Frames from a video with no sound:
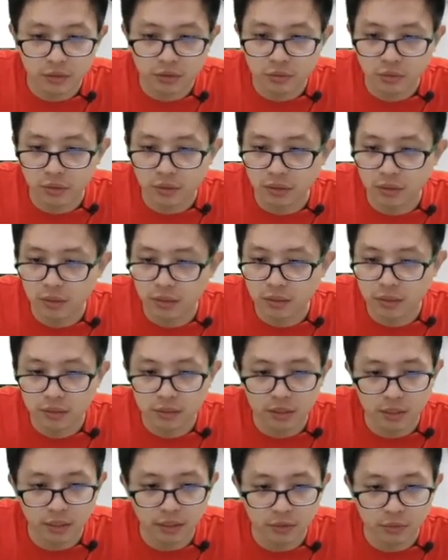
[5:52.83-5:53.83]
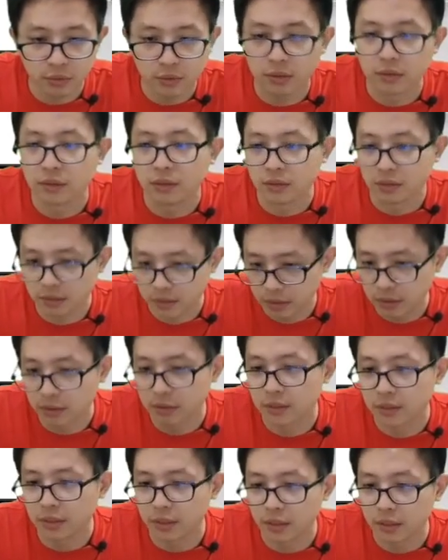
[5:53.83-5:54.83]
20, sine 20.
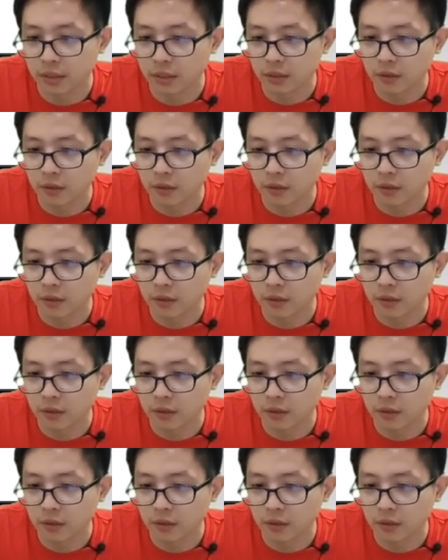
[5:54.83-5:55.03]
Okay.